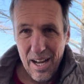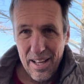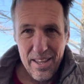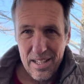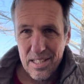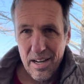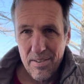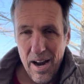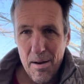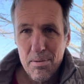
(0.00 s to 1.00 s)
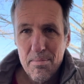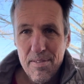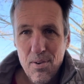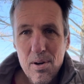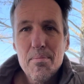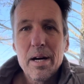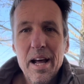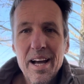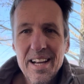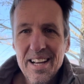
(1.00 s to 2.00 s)
That's never happened before, but
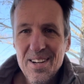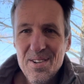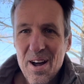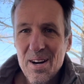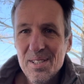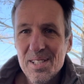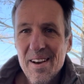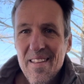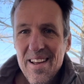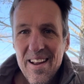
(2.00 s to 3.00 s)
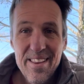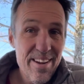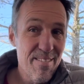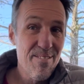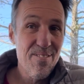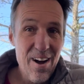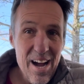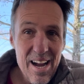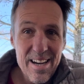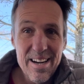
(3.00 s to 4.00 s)
who knows? Then
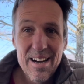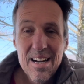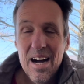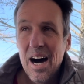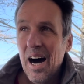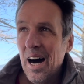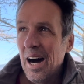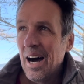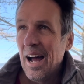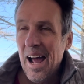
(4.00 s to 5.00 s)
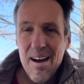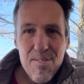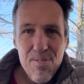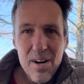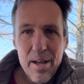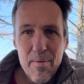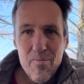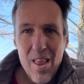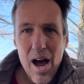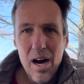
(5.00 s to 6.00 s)
fine, have fun.
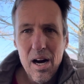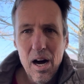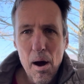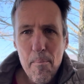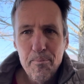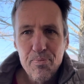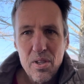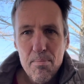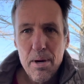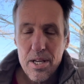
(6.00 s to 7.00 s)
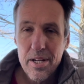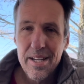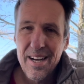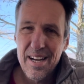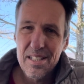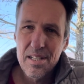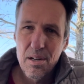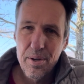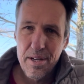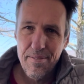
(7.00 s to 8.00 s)
But you need to let us know
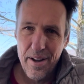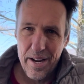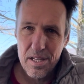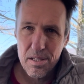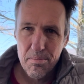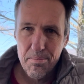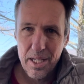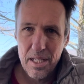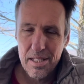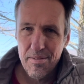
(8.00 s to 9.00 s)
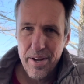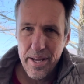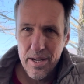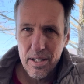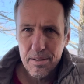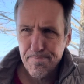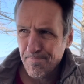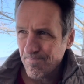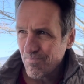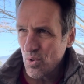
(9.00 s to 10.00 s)
when you finish, because every year
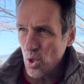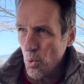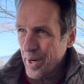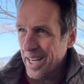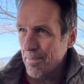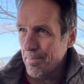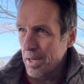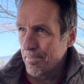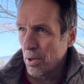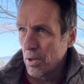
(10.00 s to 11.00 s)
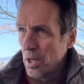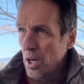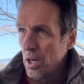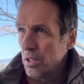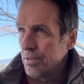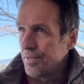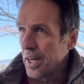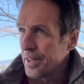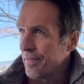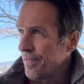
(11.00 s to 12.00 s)
we get people who who've
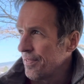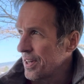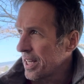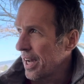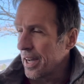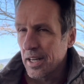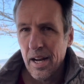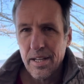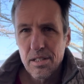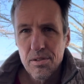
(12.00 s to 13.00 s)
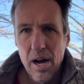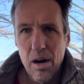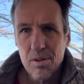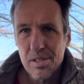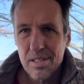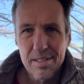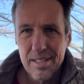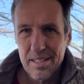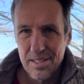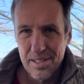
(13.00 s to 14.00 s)
done the 50K in like 2 hours, and
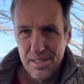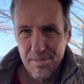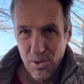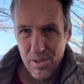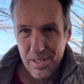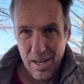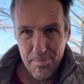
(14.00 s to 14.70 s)
that's just, of course, not